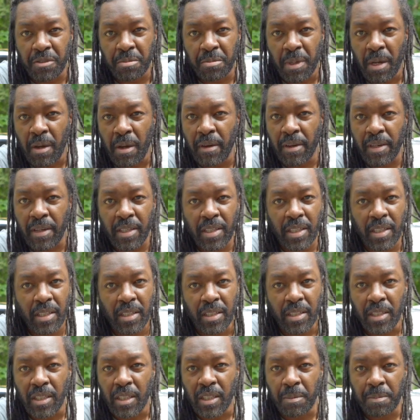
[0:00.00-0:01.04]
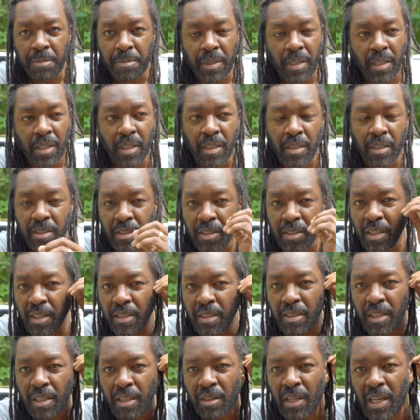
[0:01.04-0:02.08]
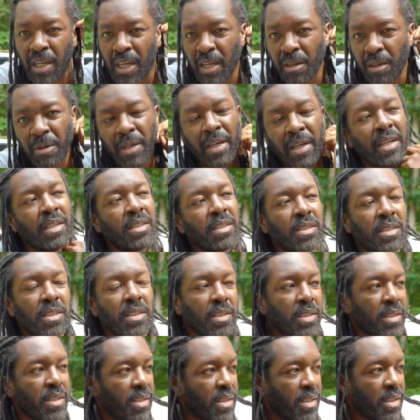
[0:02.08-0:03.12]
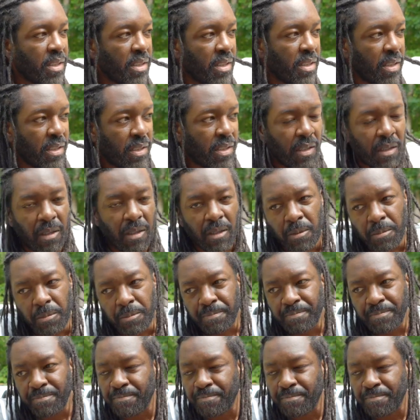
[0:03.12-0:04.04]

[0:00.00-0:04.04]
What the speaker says: America up Continental Highway, I